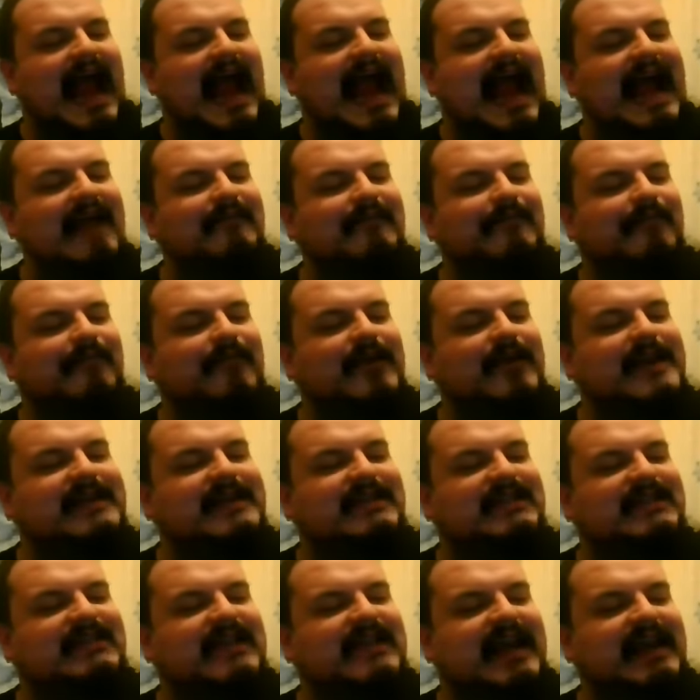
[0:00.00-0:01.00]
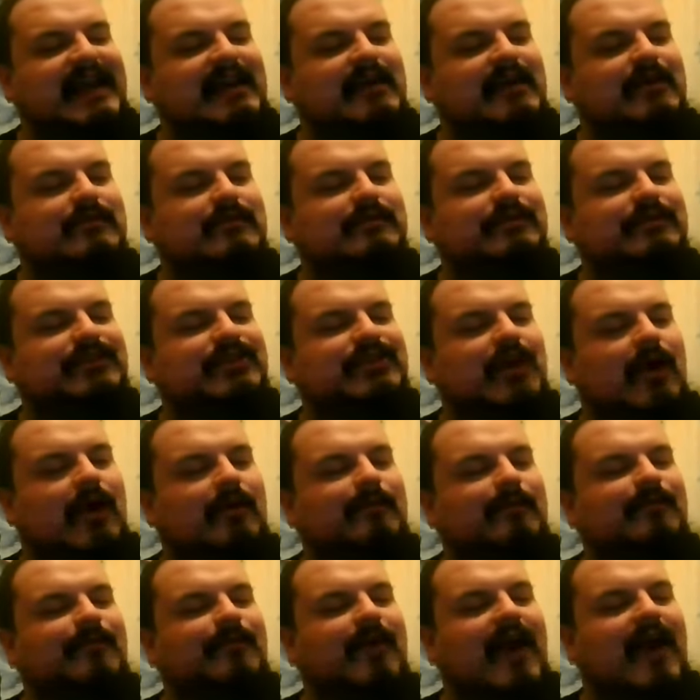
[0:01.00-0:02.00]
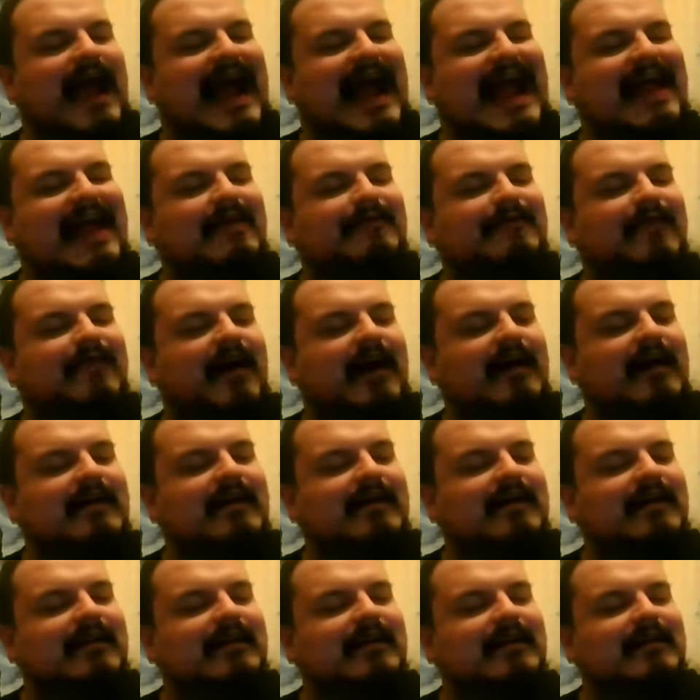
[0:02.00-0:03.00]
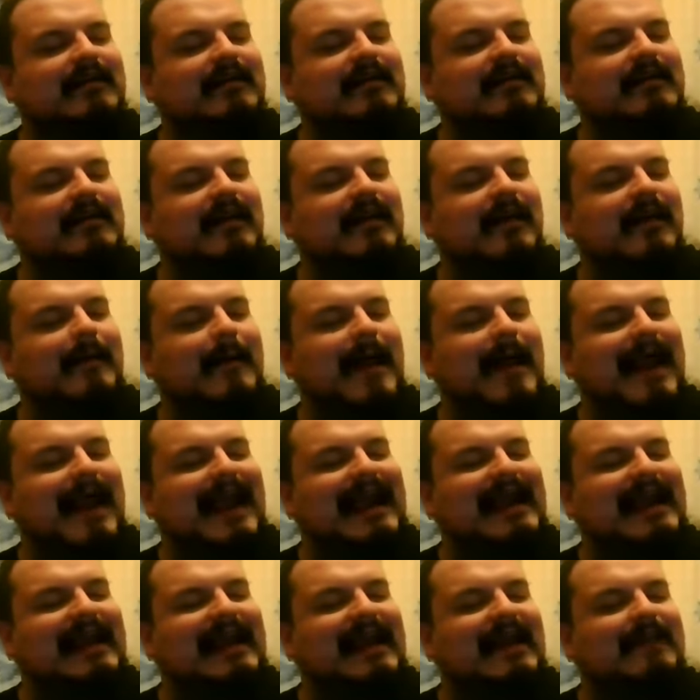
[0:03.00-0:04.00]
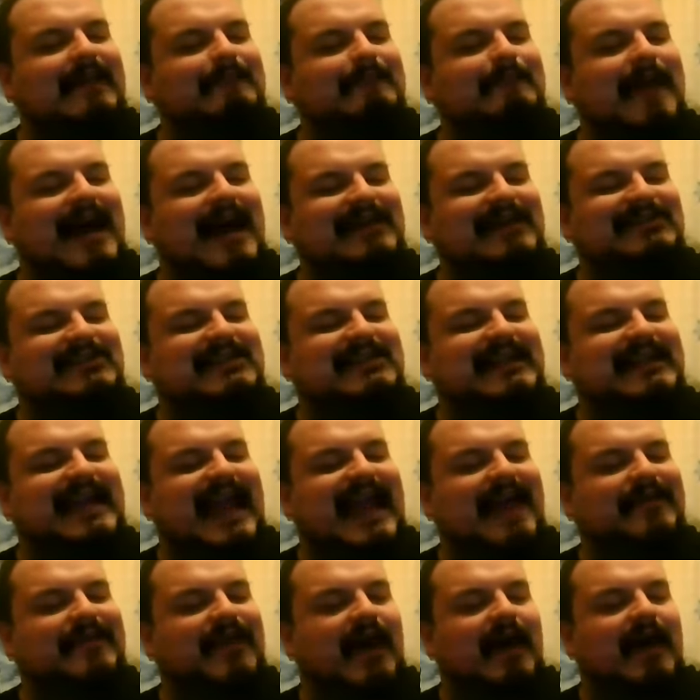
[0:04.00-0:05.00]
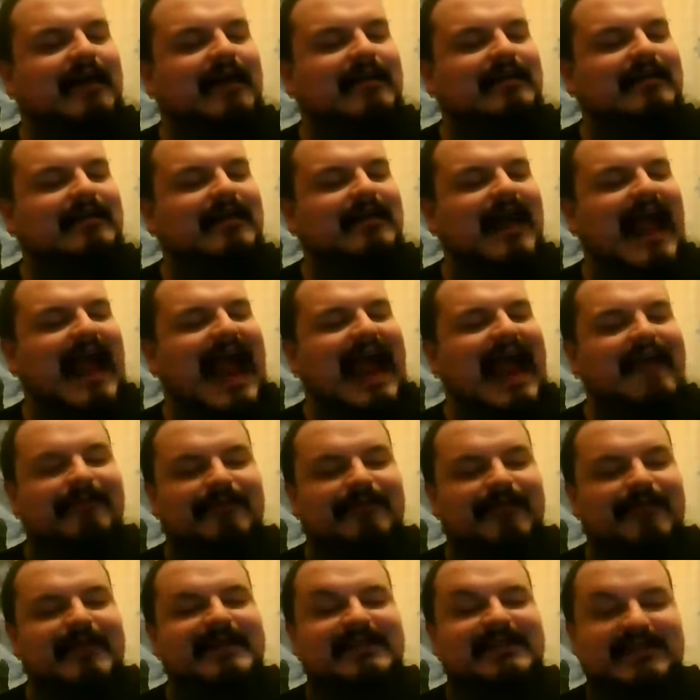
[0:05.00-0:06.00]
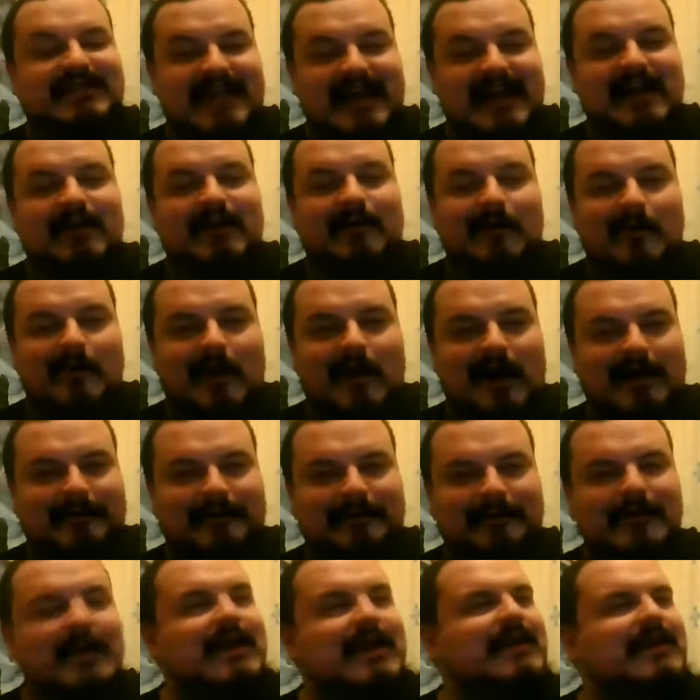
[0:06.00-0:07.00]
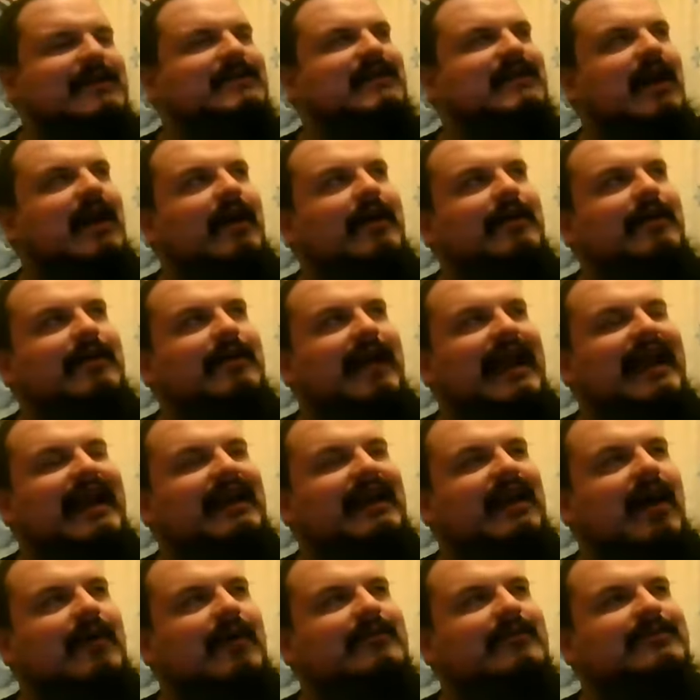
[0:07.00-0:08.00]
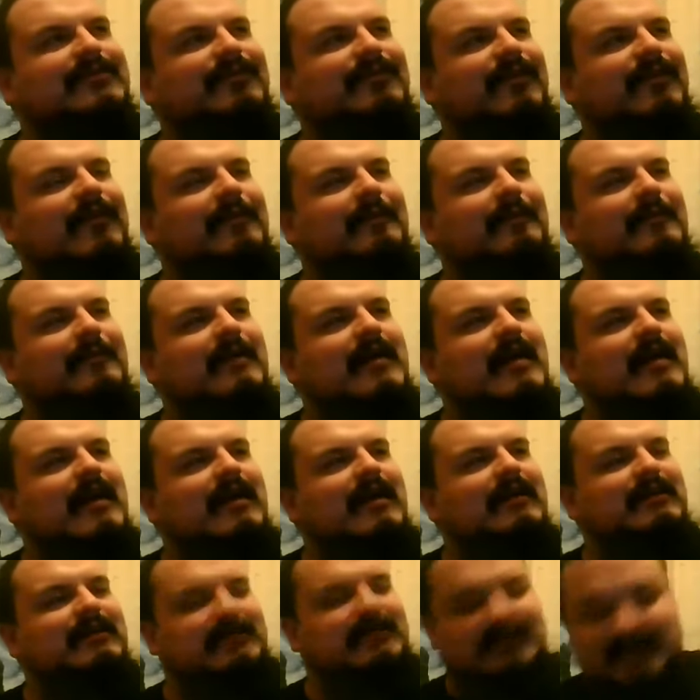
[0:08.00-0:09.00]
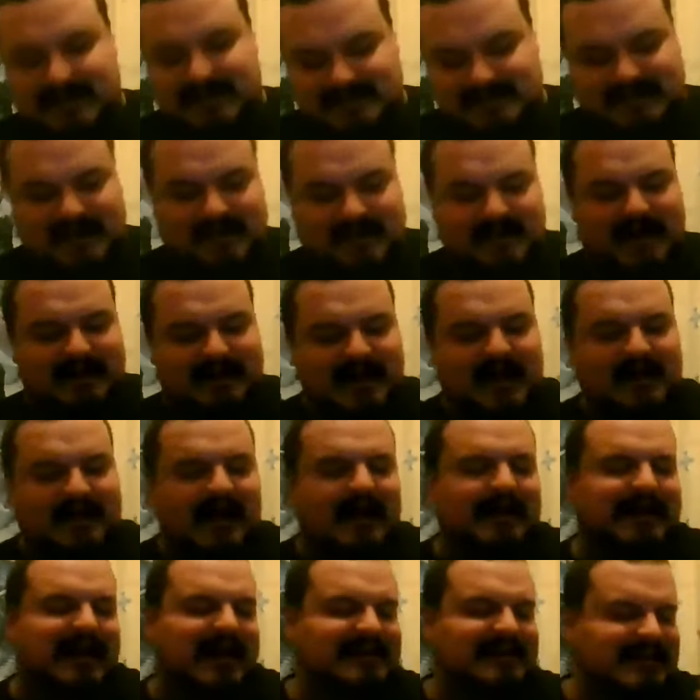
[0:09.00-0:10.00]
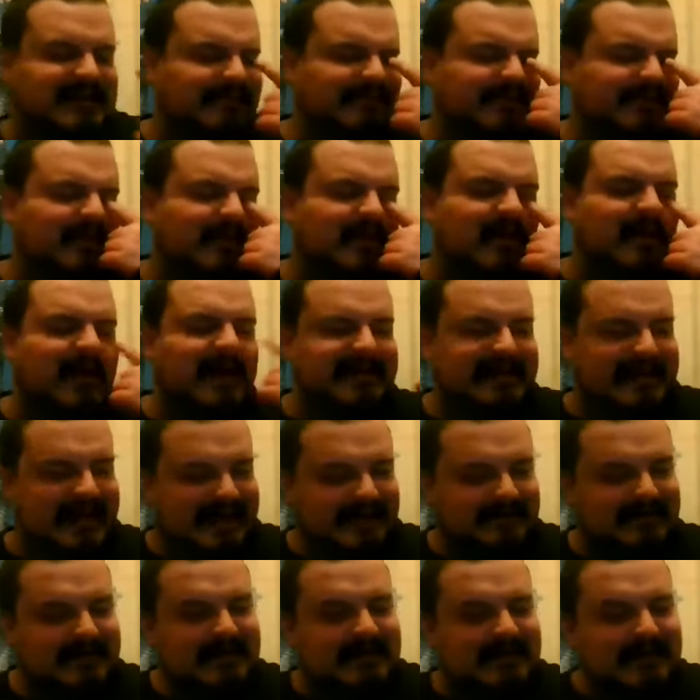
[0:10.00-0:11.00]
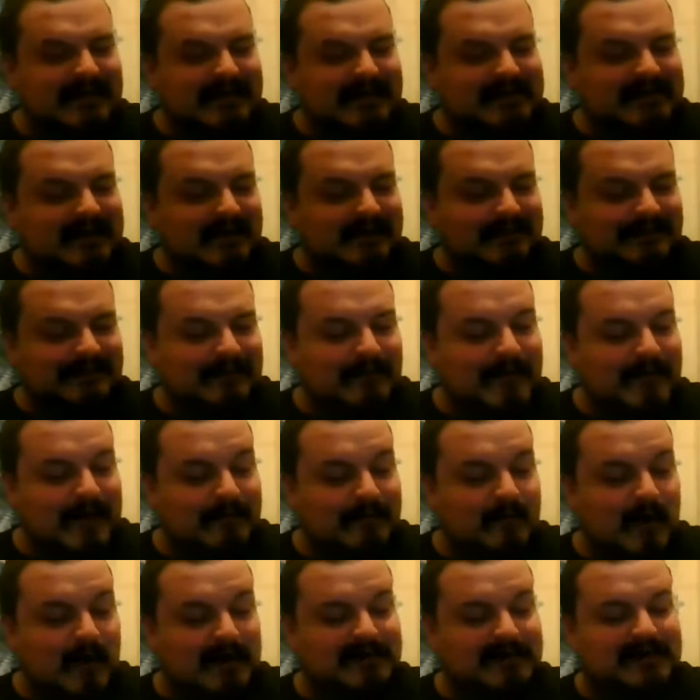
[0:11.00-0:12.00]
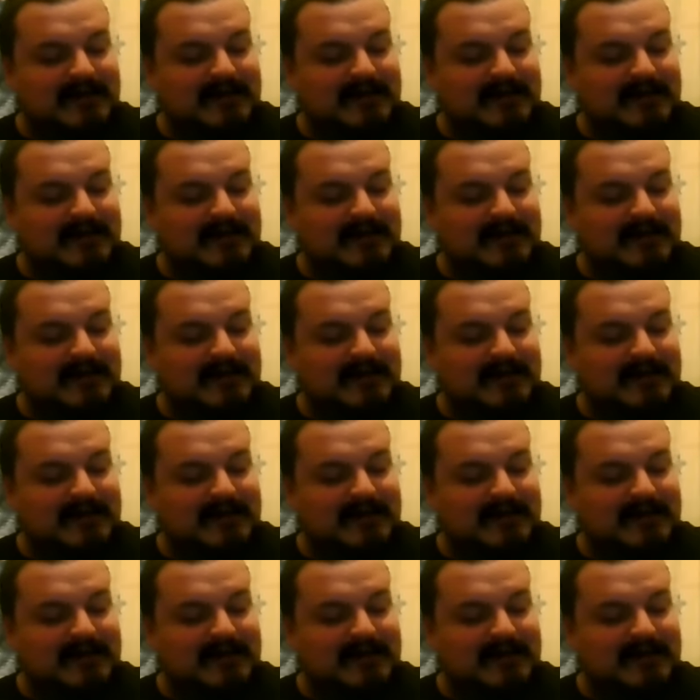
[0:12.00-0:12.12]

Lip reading: every single genre ever, it mashed together. Every single one. So it goes from... Okay, to give you an idea. So in one